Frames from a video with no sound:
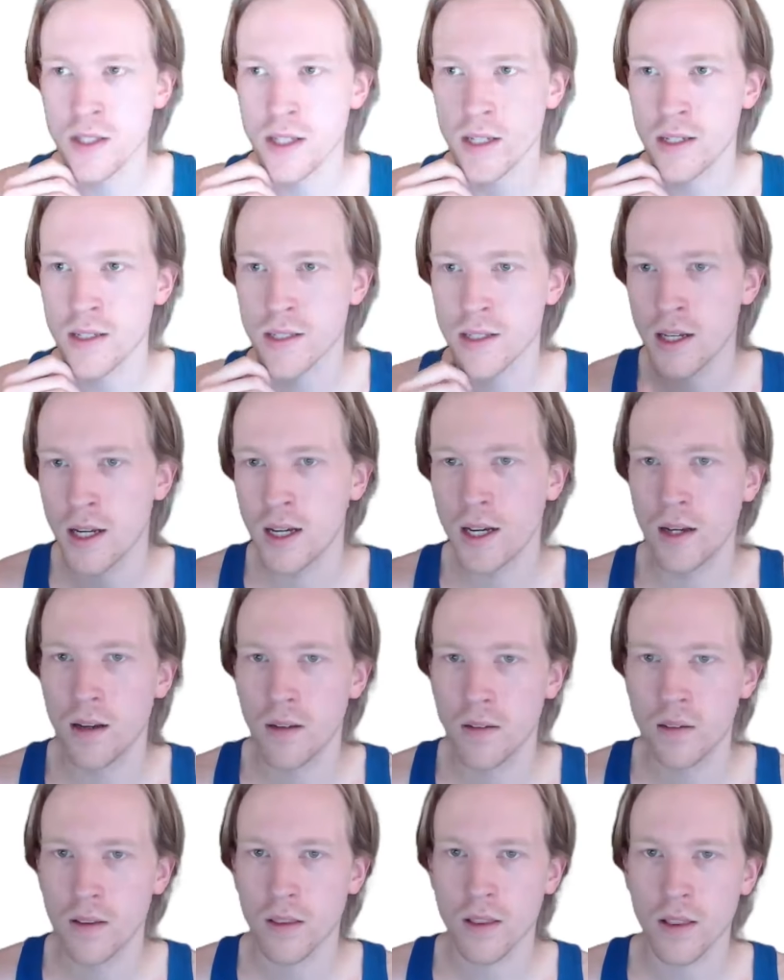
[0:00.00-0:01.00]
this
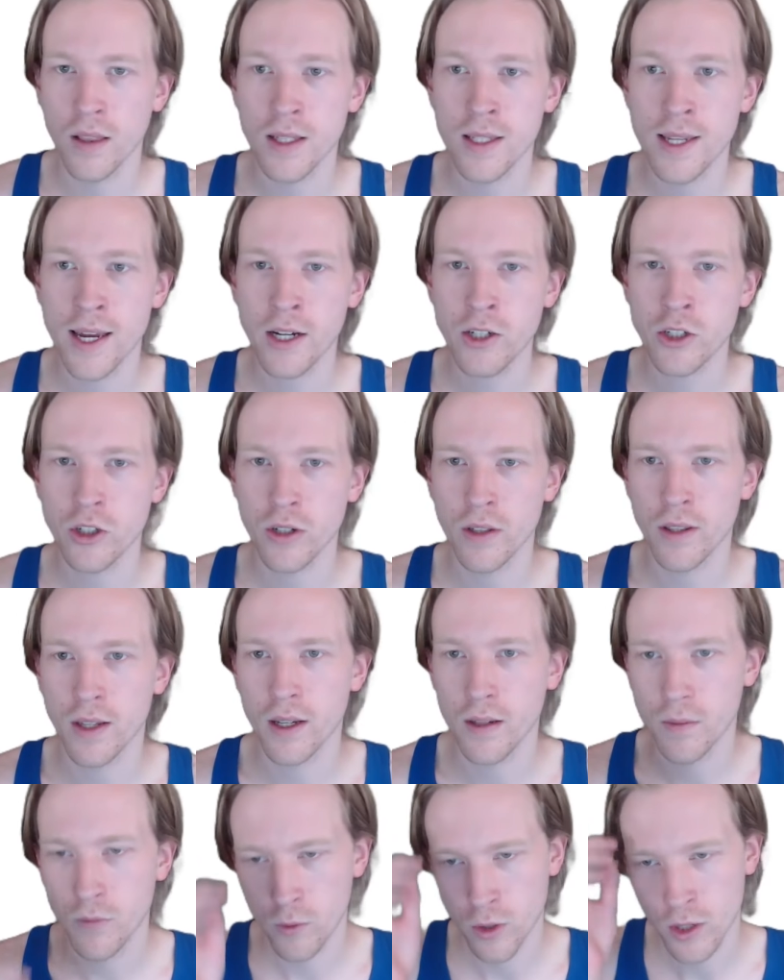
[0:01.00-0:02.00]
list extra thing
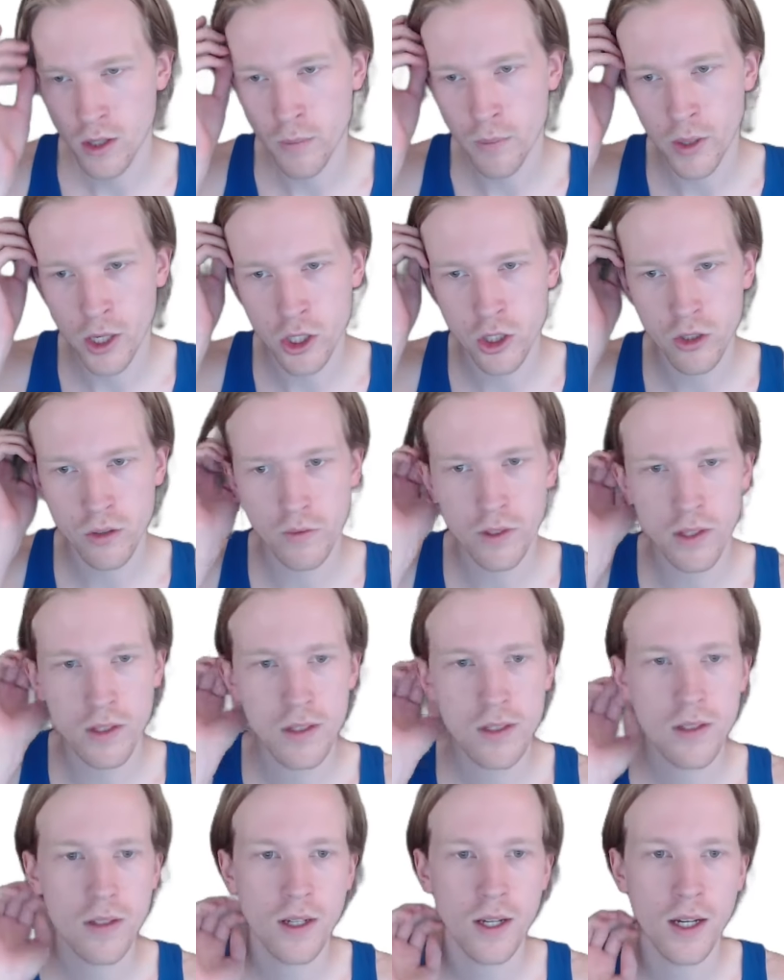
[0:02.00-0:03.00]
with a bunch of
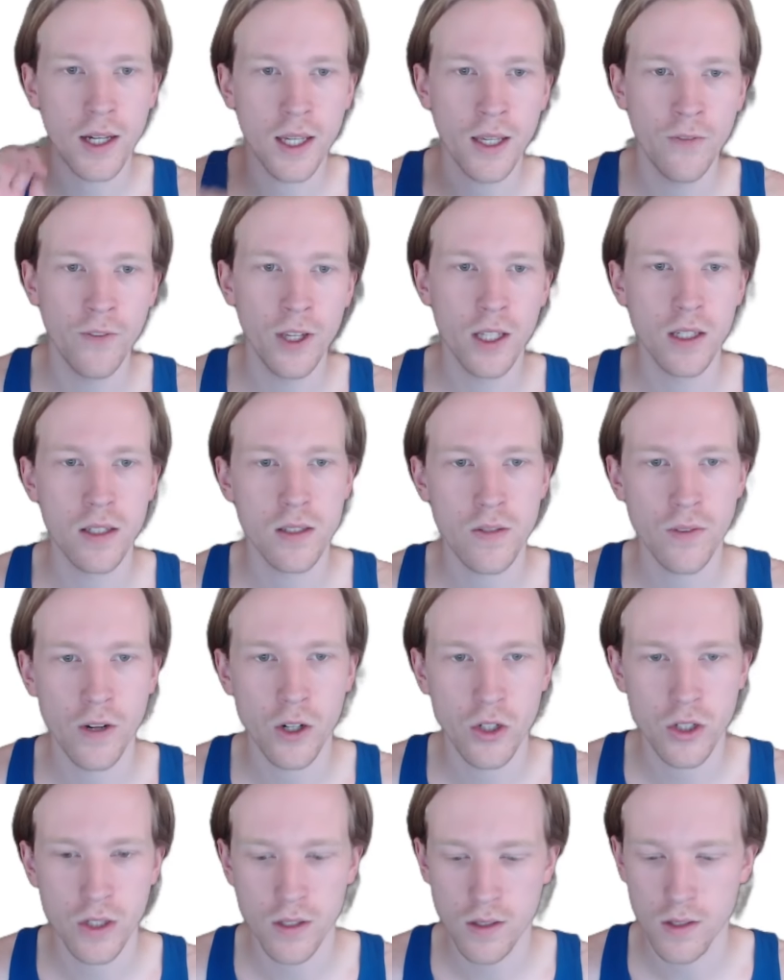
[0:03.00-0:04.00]
these convenience
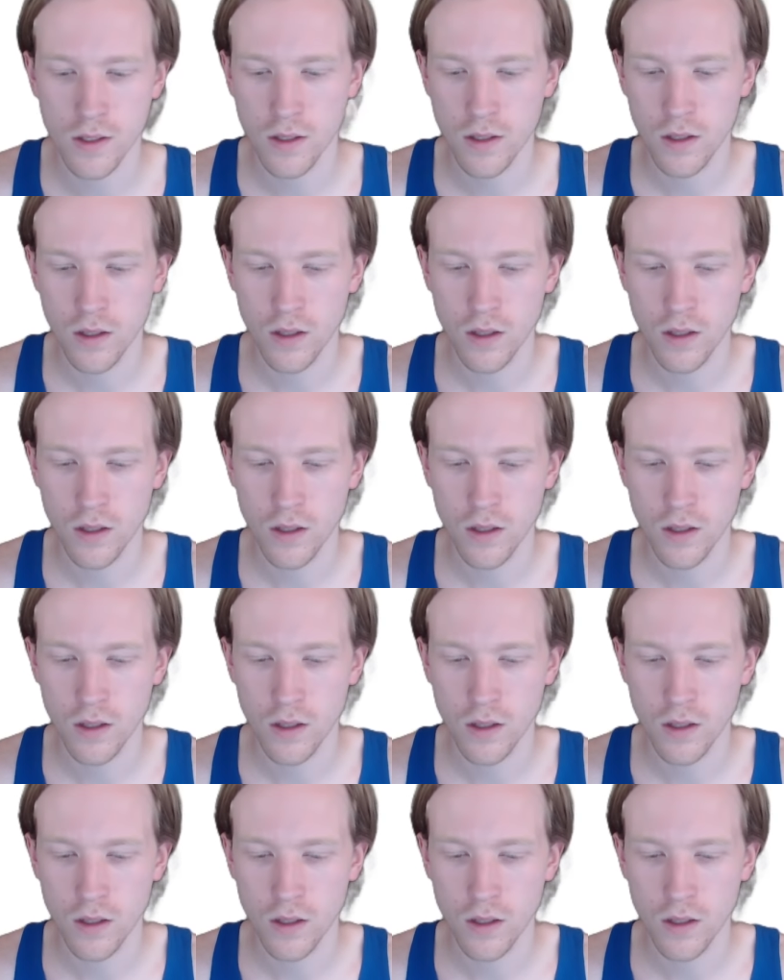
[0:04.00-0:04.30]
functions.